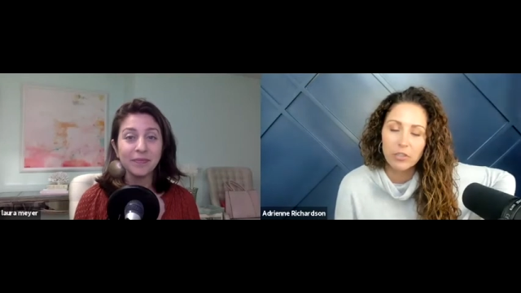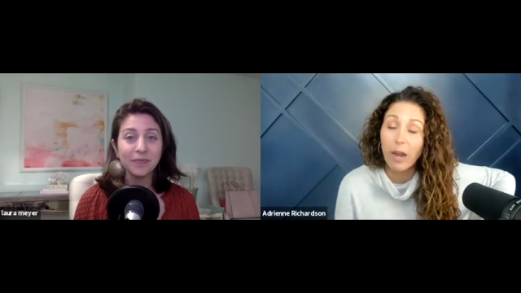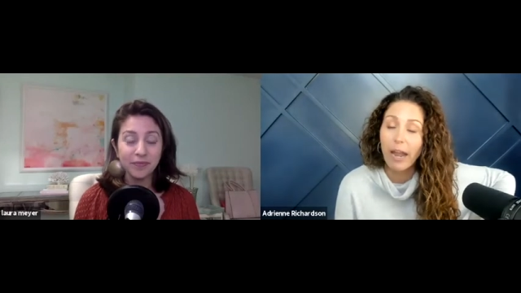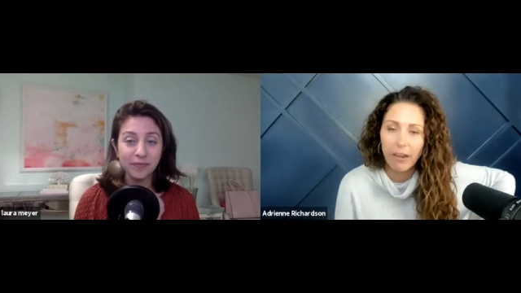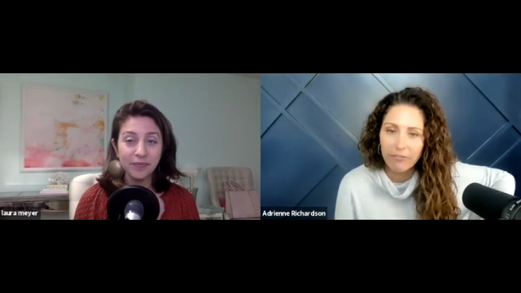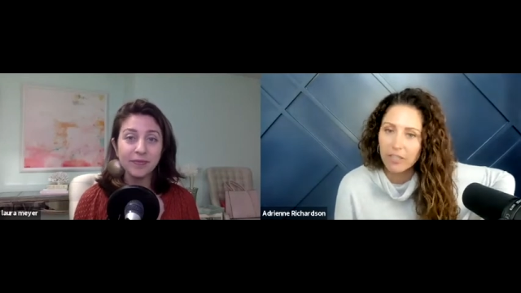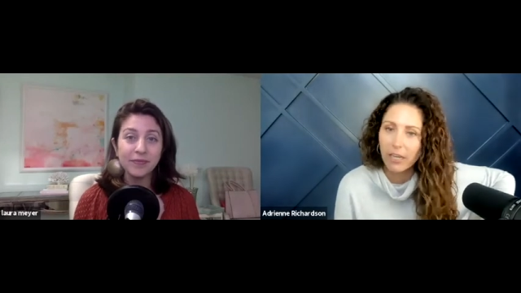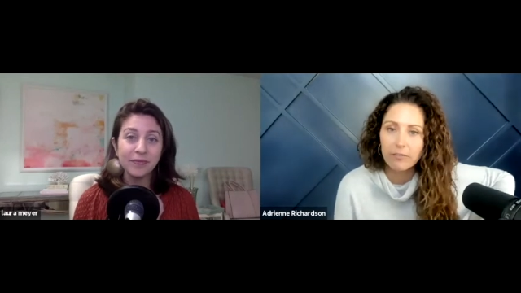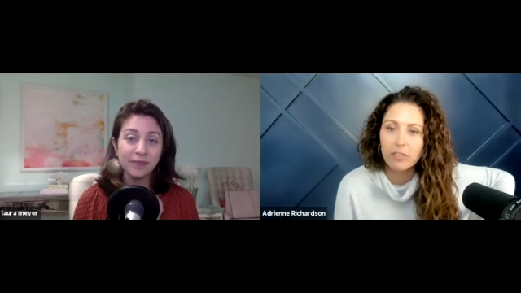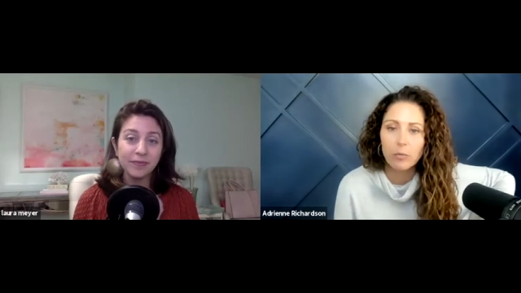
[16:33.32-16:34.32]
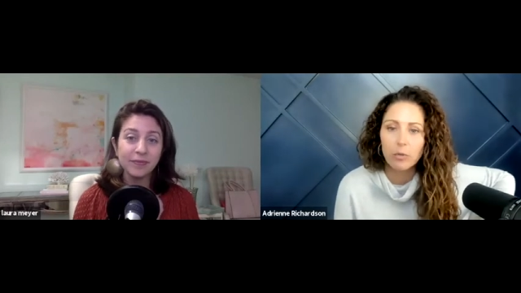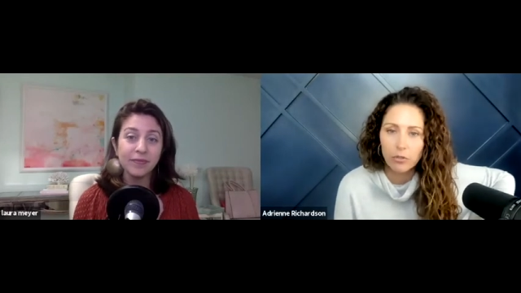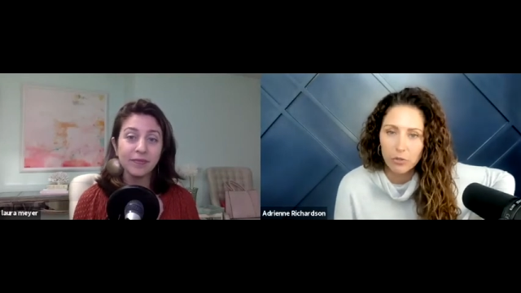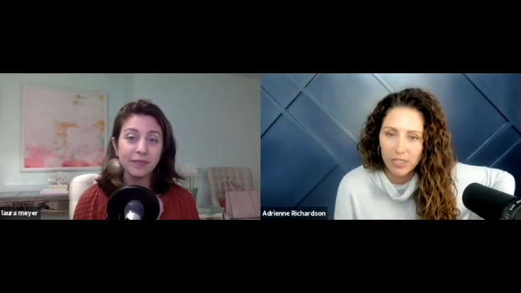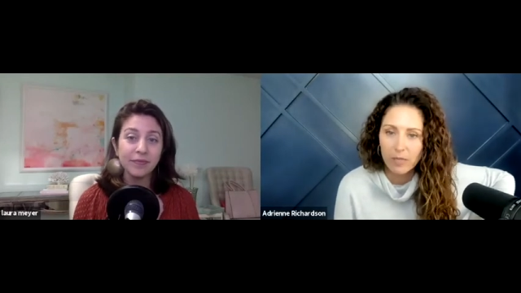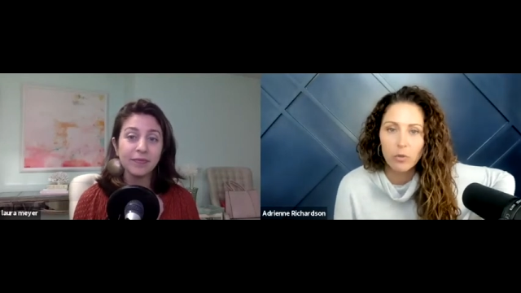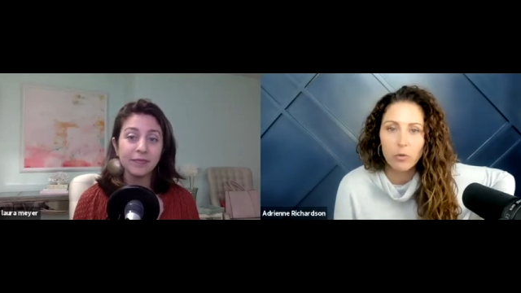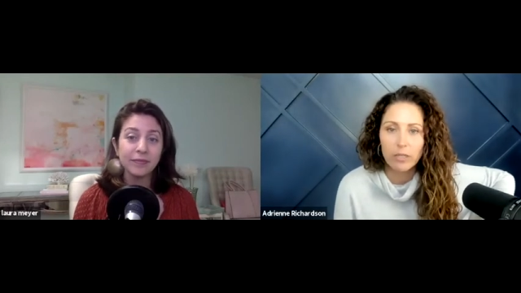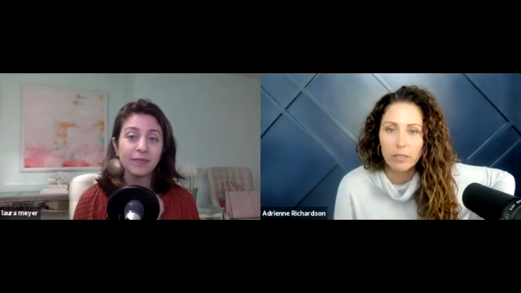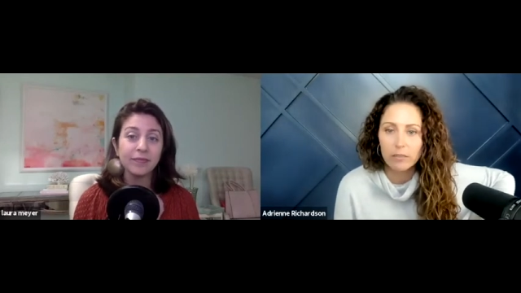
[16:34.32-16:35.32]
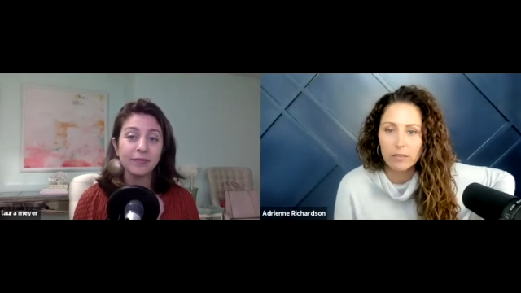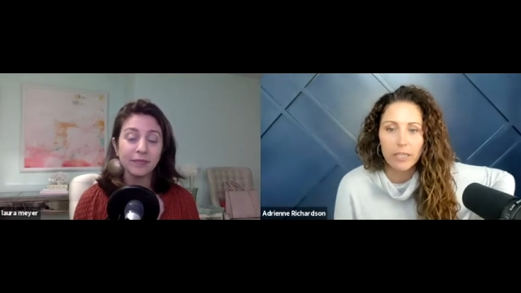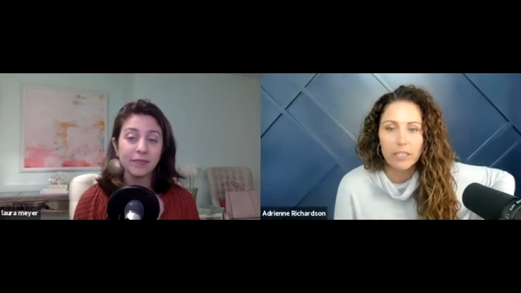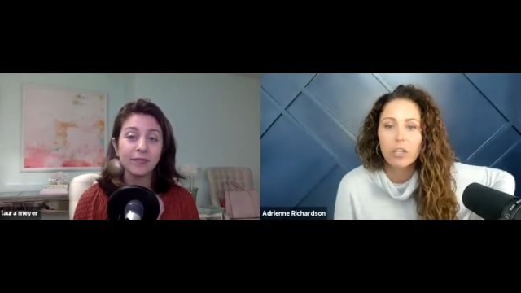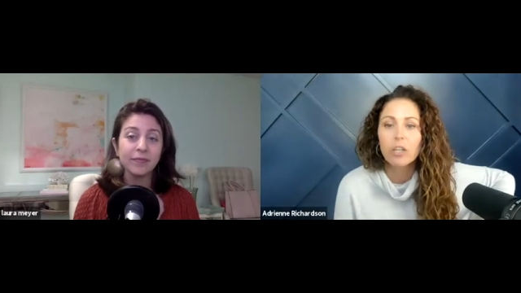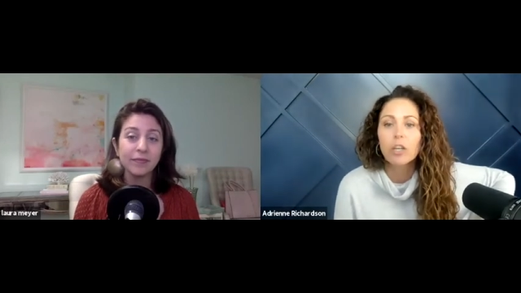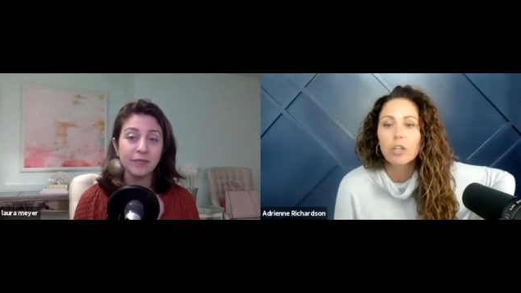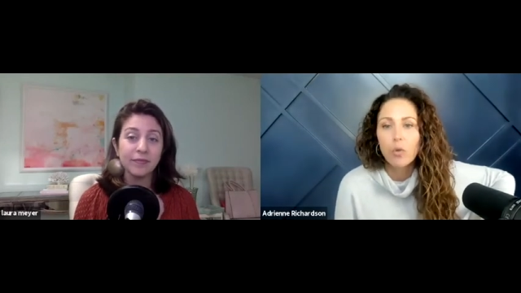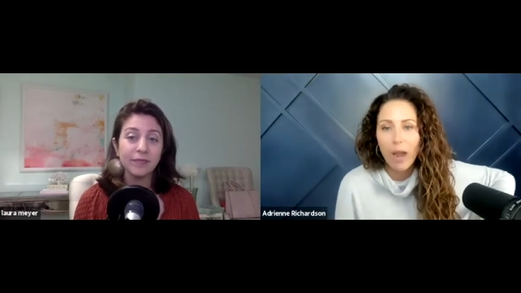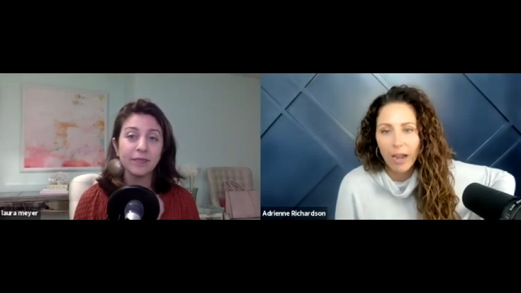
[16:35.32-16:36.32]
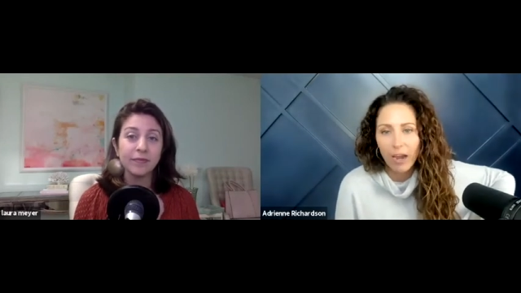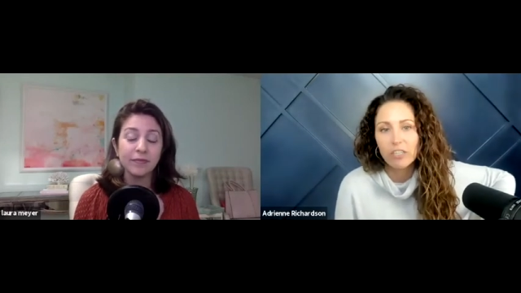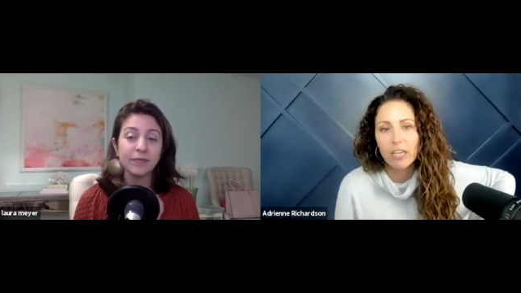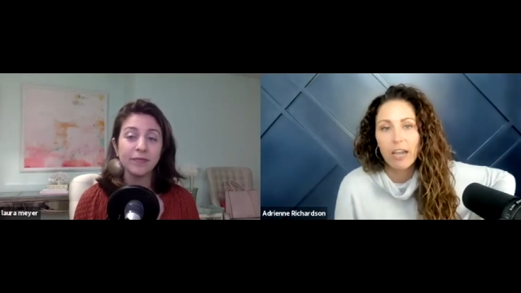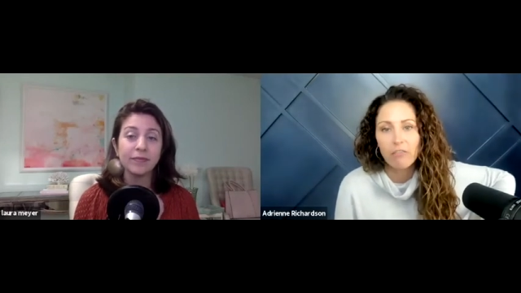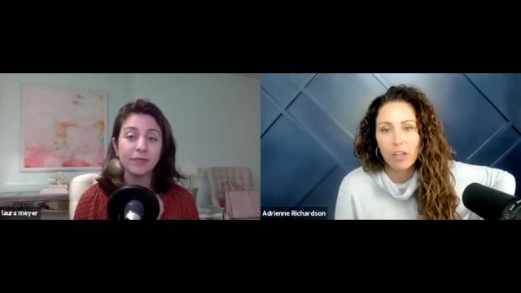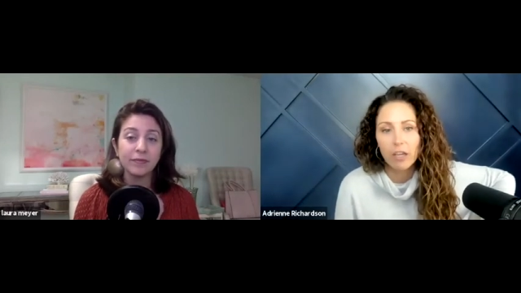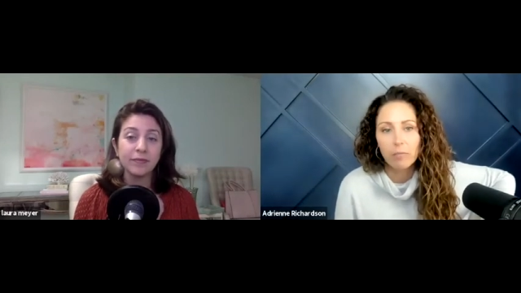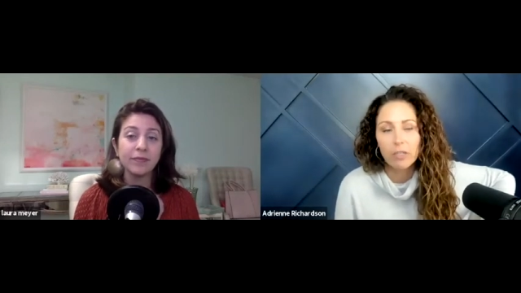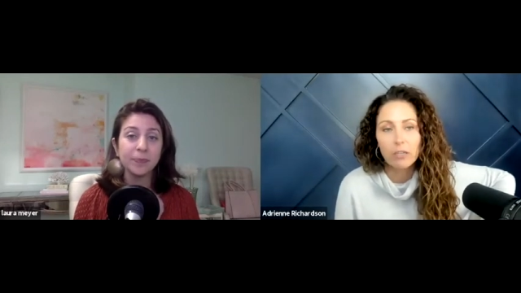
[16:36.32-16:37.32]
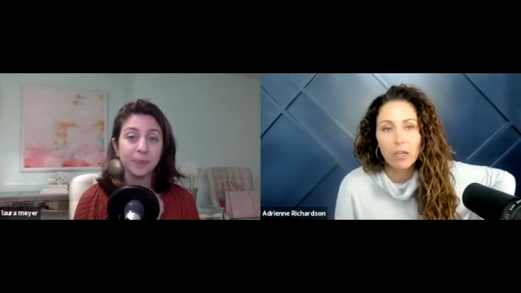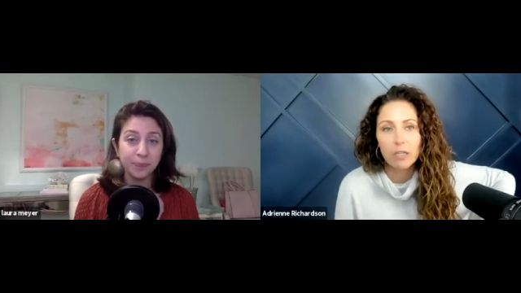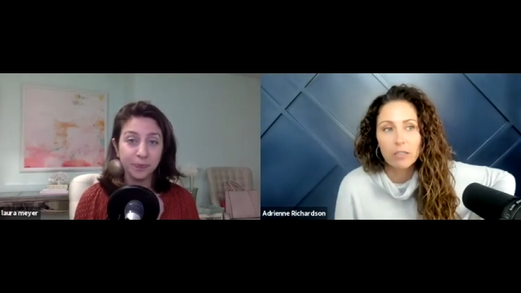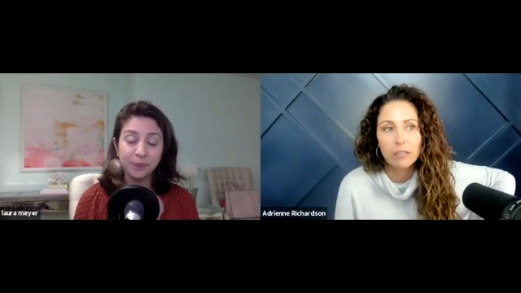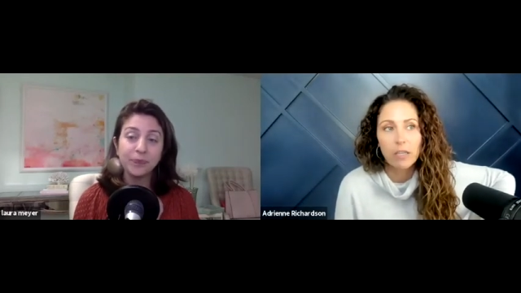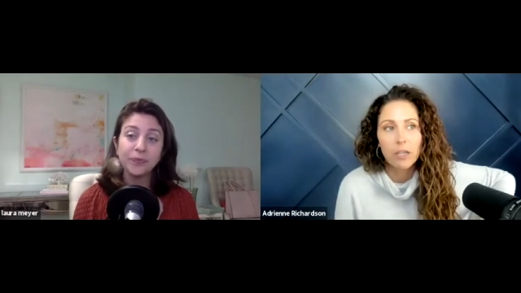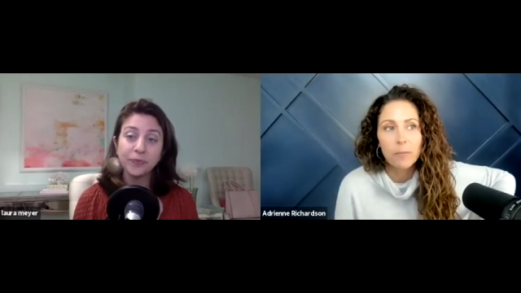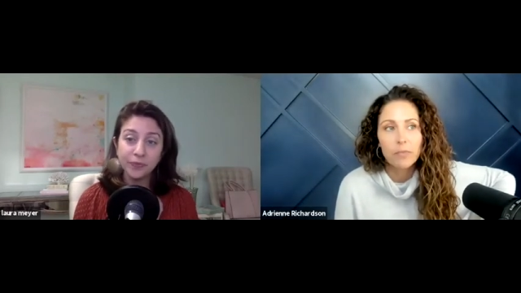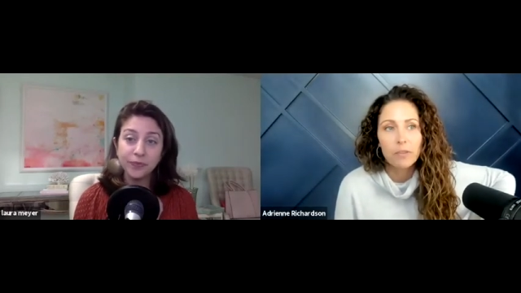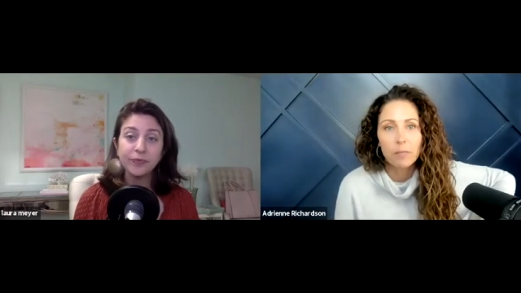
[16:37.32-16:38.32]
Speaker 1: have to have someone on your team who is. Like, you have to have that because, number